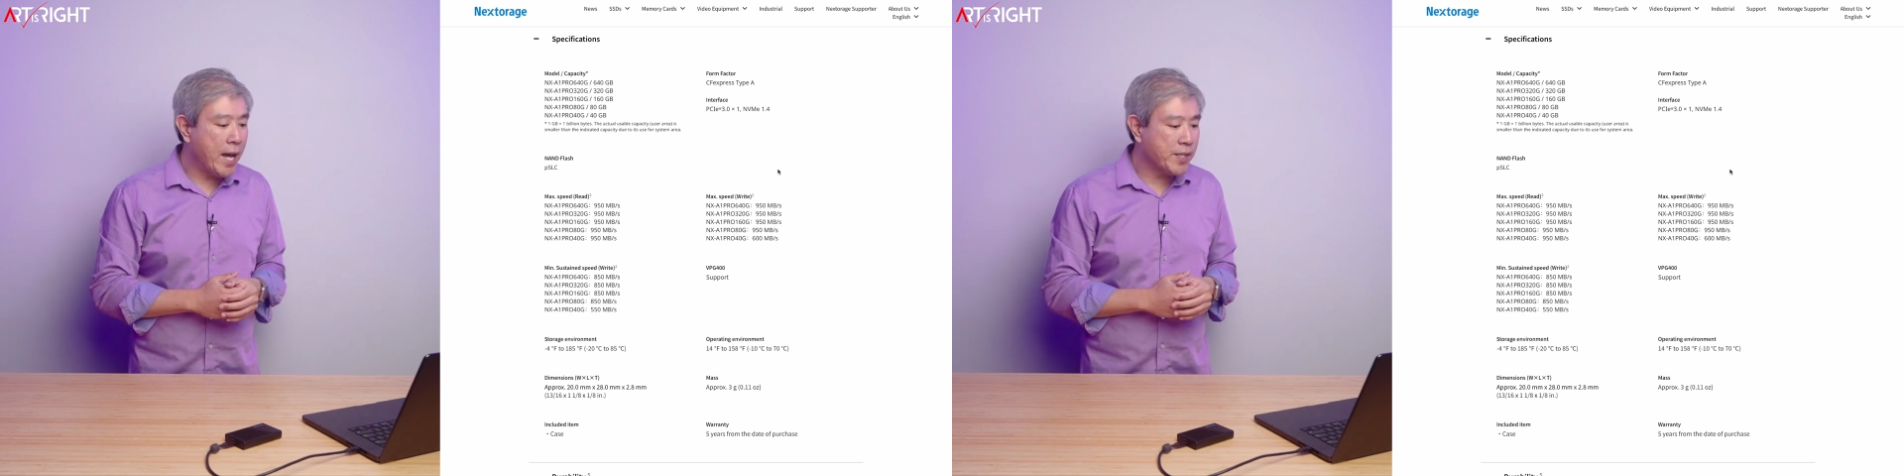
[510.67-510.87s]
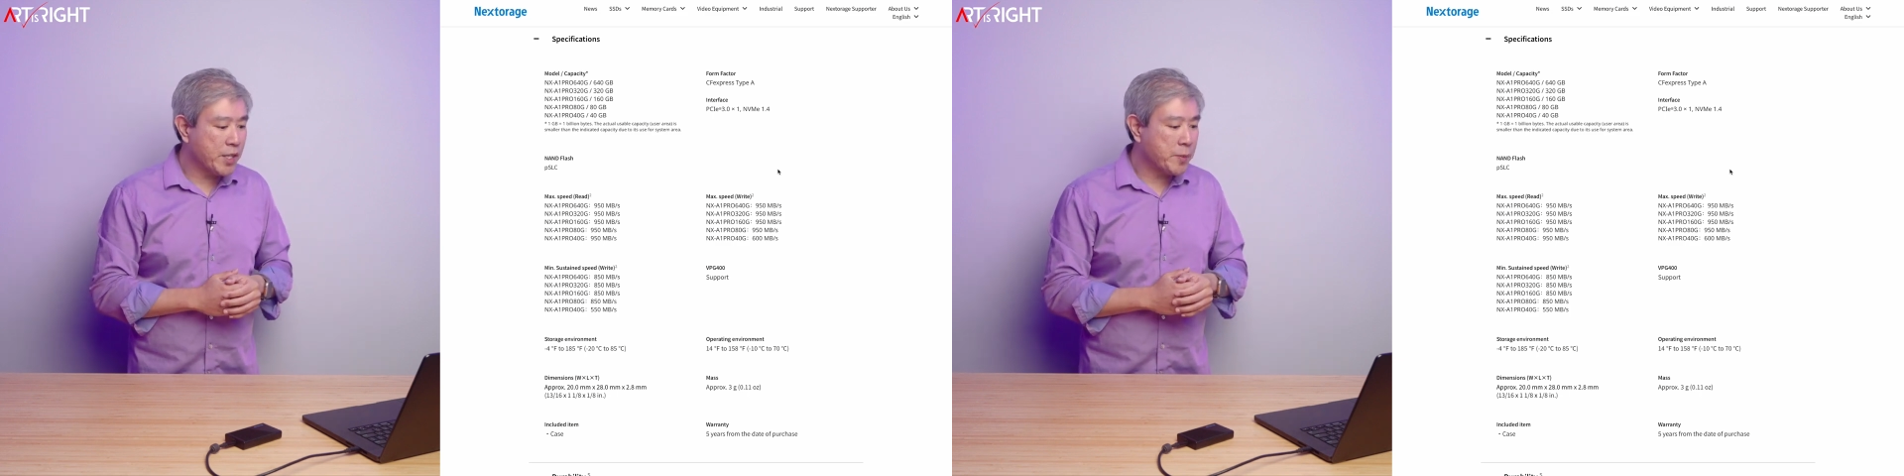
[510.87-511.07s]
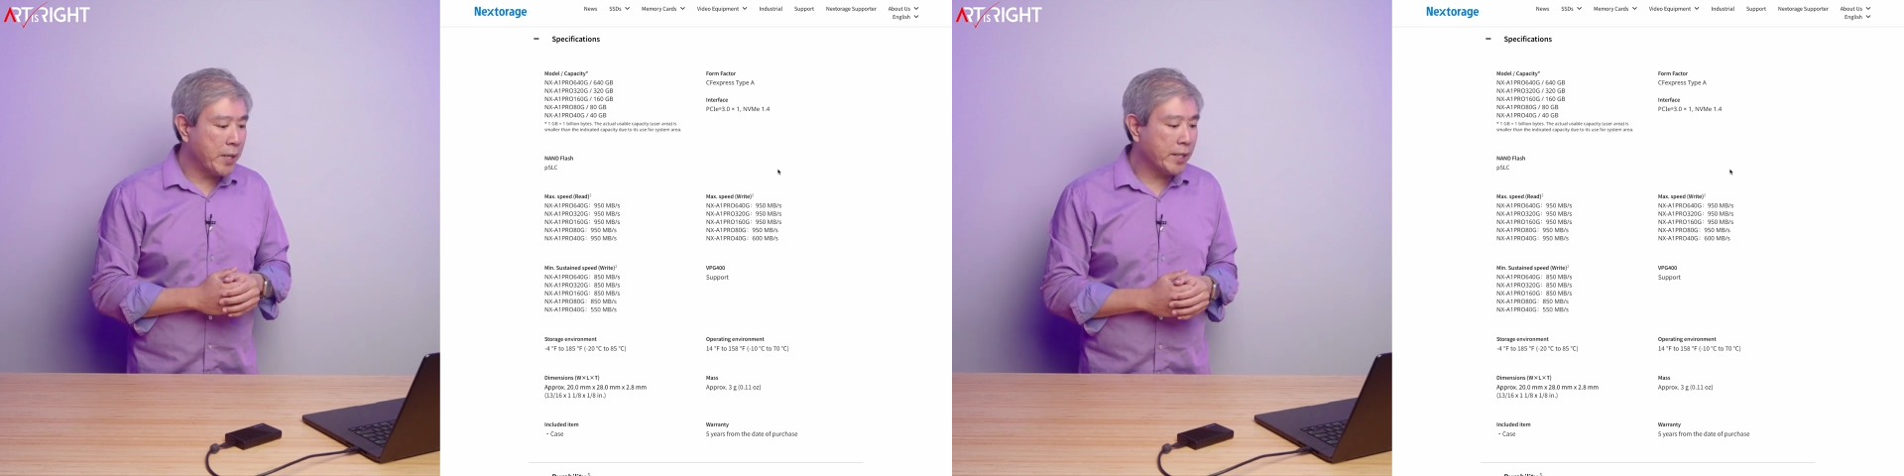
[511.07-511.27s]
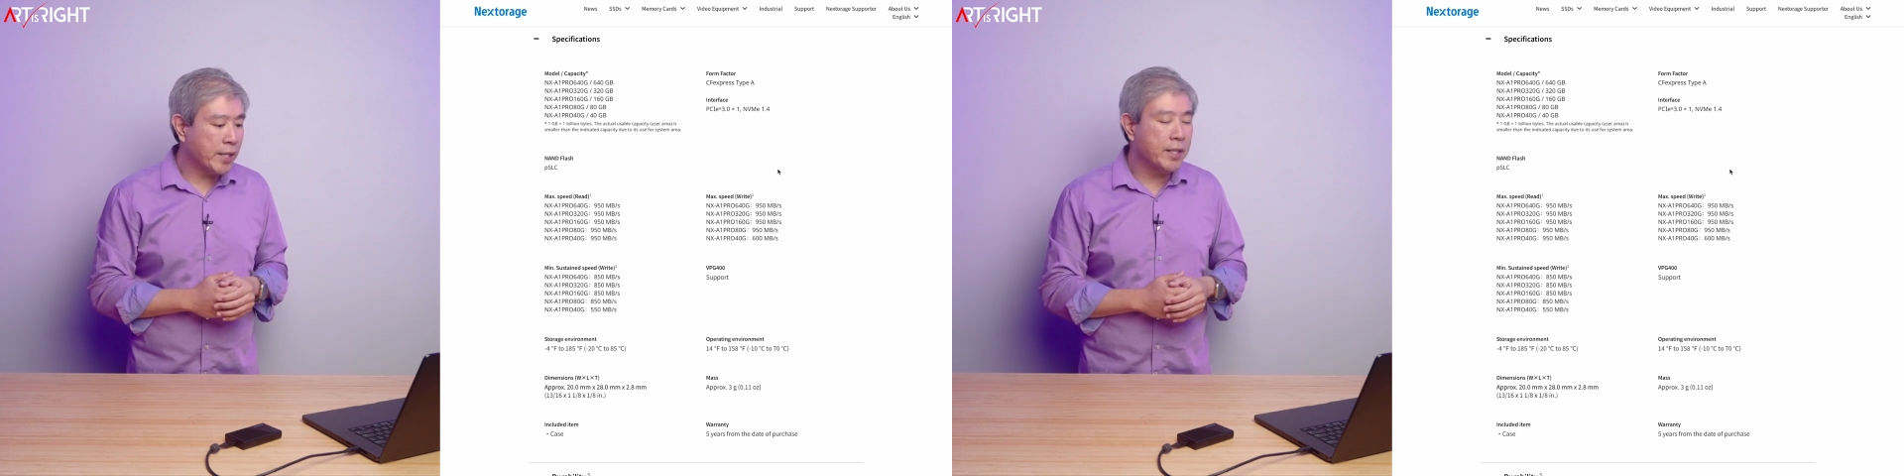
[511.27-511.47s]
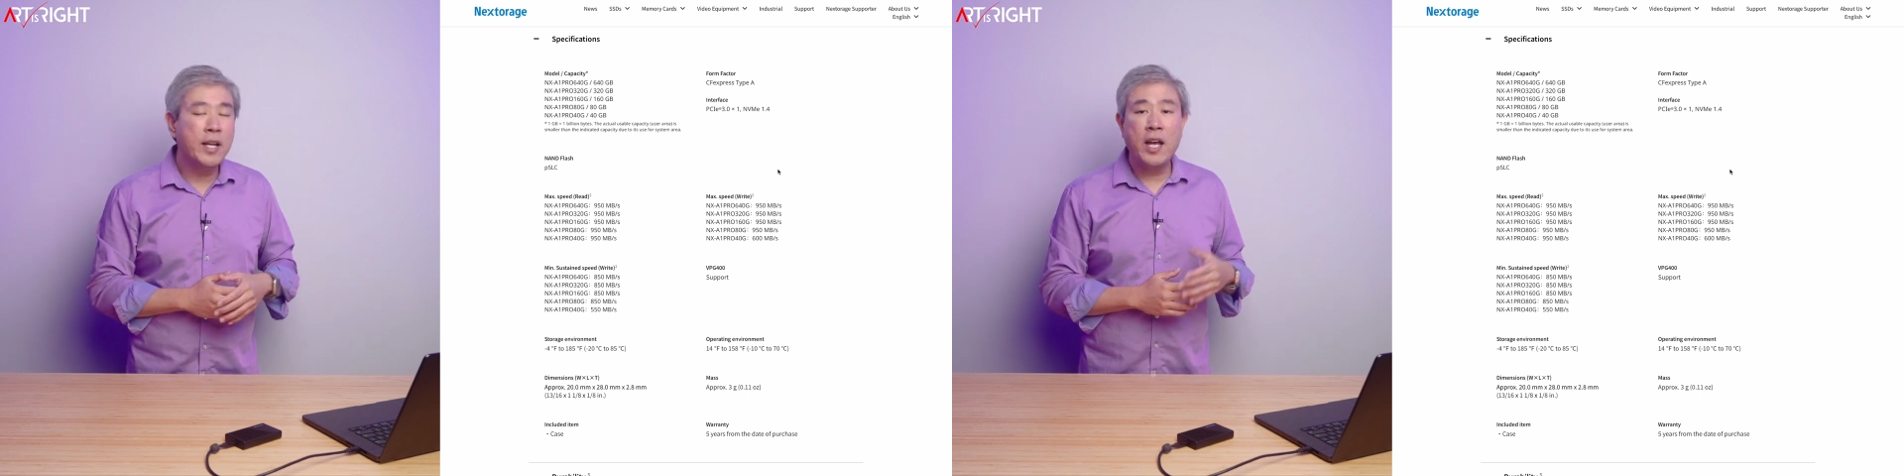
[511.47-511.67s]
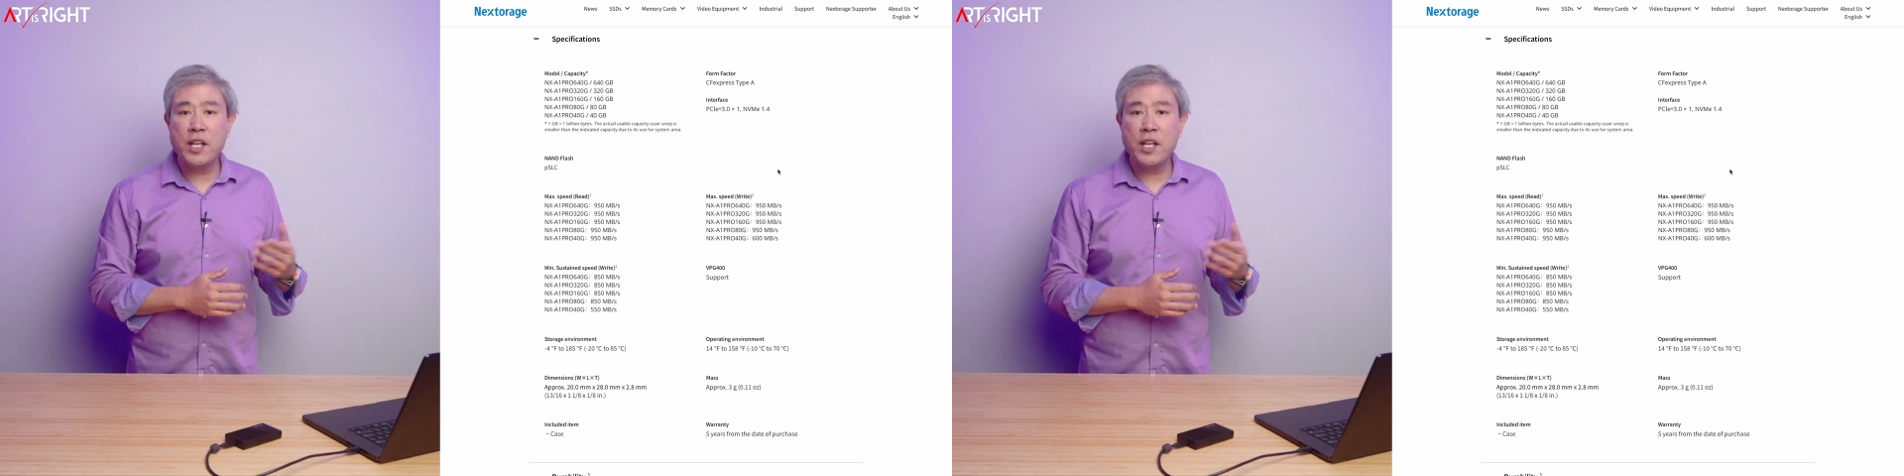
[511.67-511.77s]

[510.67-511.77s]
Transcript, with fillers: as expected.